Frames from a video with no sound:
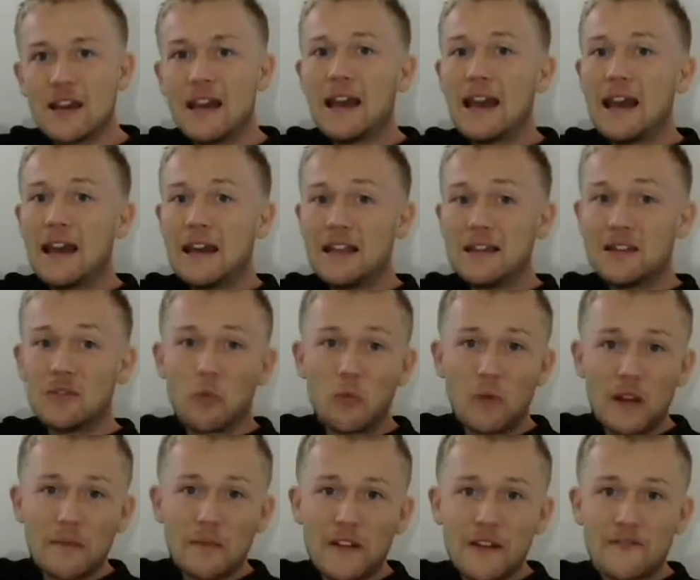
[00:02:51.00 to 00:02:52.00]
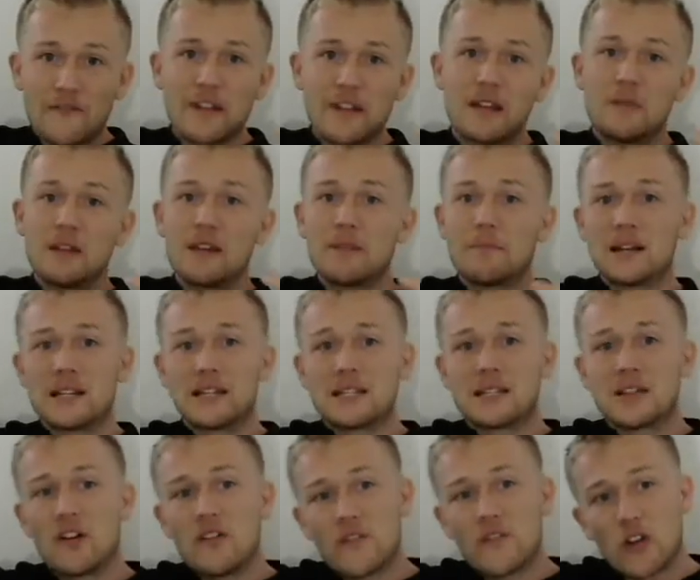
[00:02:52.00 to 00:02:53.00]
and when my family and
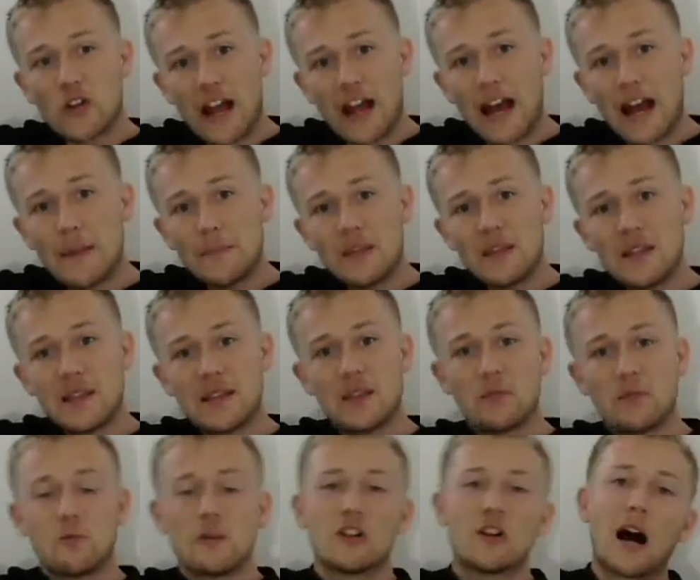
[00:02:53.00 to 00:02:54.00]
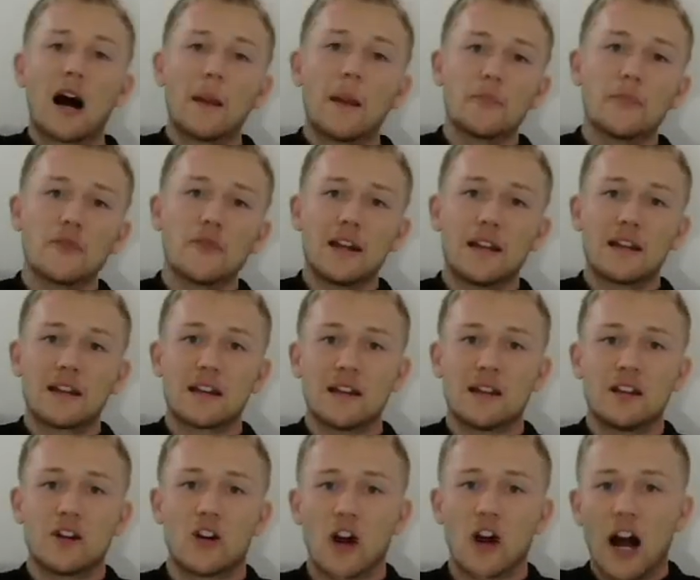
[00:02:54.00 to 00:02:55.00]
myself are happy, then we're operating
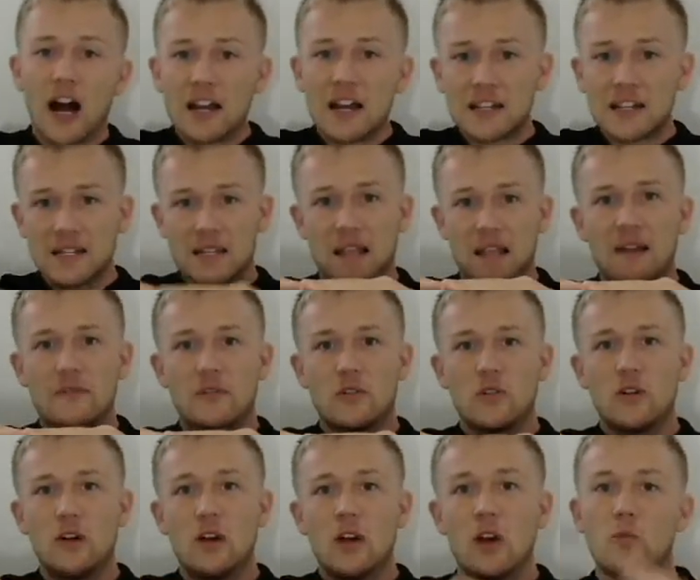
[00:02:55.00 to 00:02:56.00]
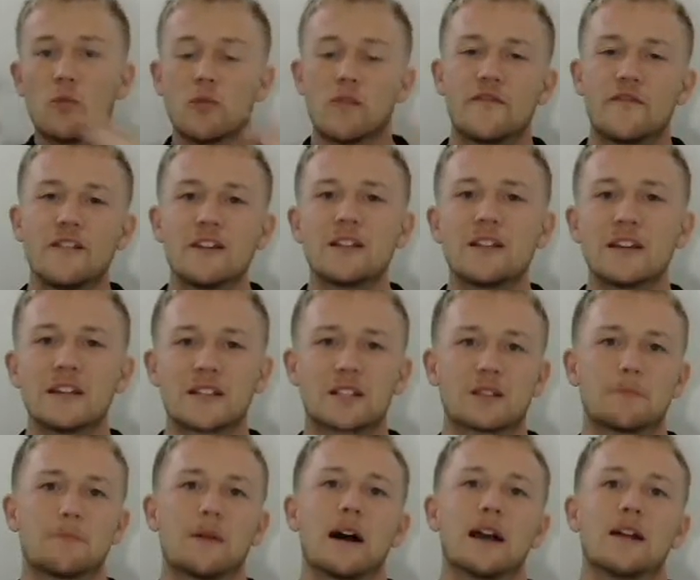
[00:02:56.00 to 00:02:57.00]
at our highest level. We're feeling
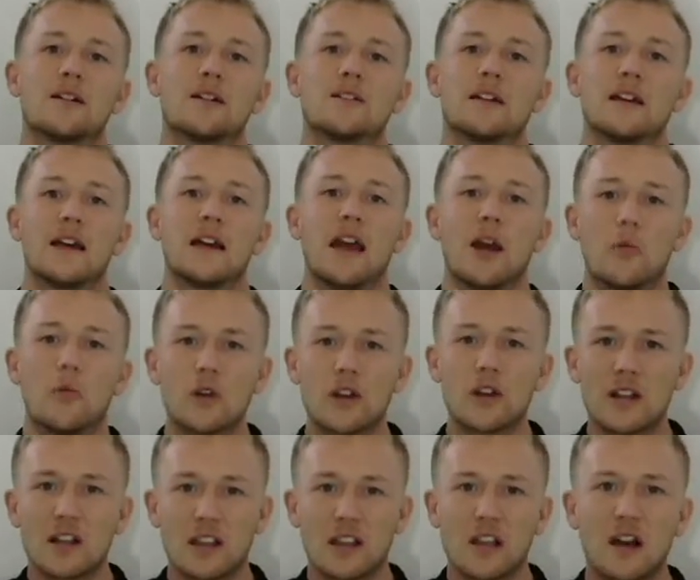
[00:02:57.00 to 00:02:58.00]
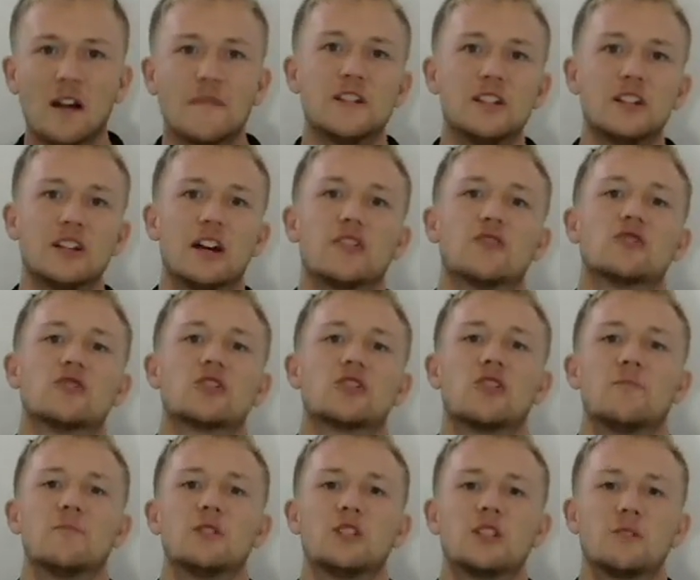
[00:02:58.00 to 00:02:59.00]
inspired, and we're going to love each other
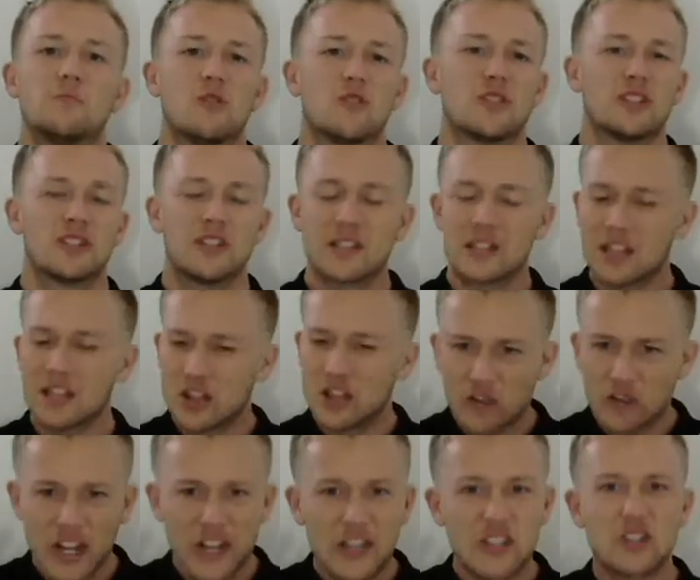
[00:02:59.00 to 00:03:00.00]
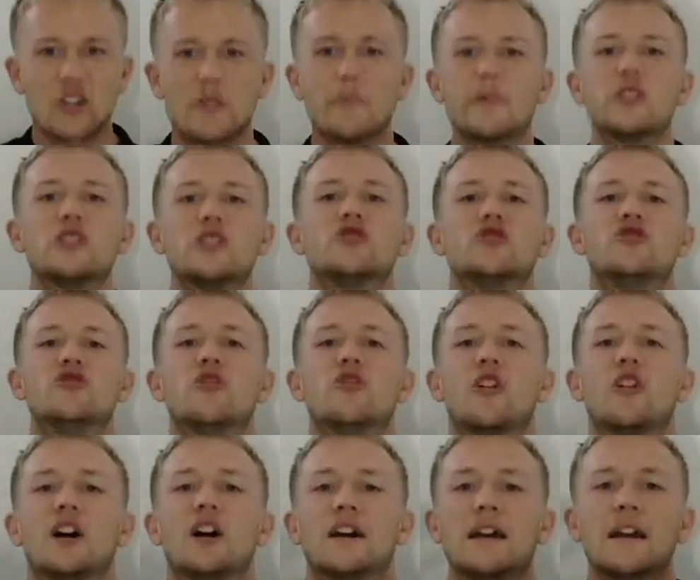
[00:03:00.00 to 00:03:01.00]
so much more. It's just going to create so much
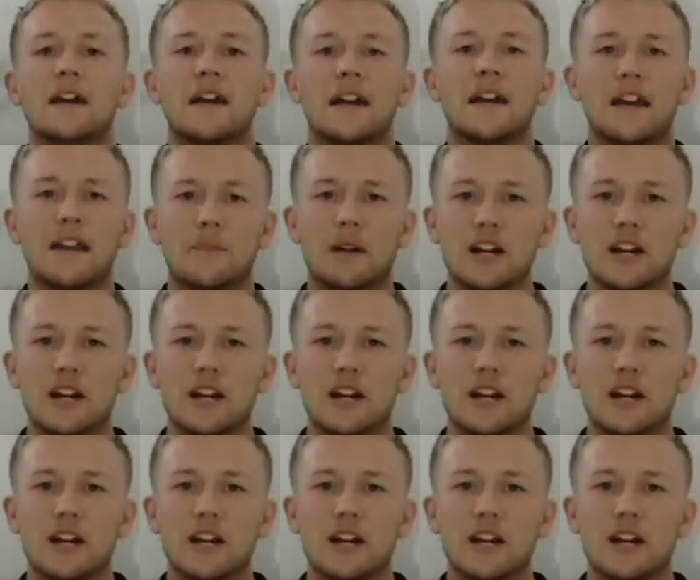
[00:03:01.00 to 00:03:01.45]
joy in my